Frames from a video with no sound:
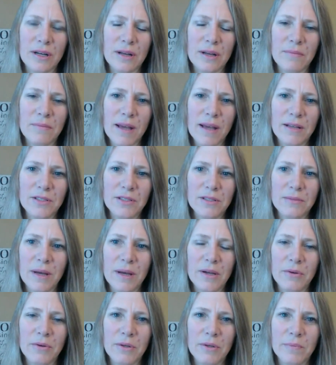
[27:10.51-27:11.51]
a
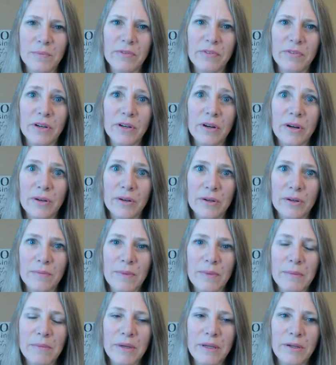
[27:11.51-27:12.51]
mastermind group of your own,
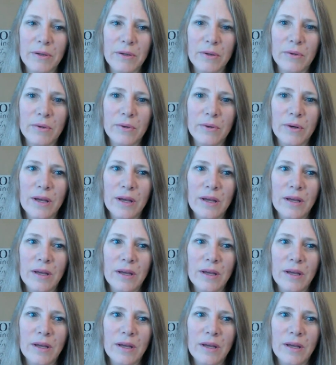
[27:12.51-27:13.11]
maybe you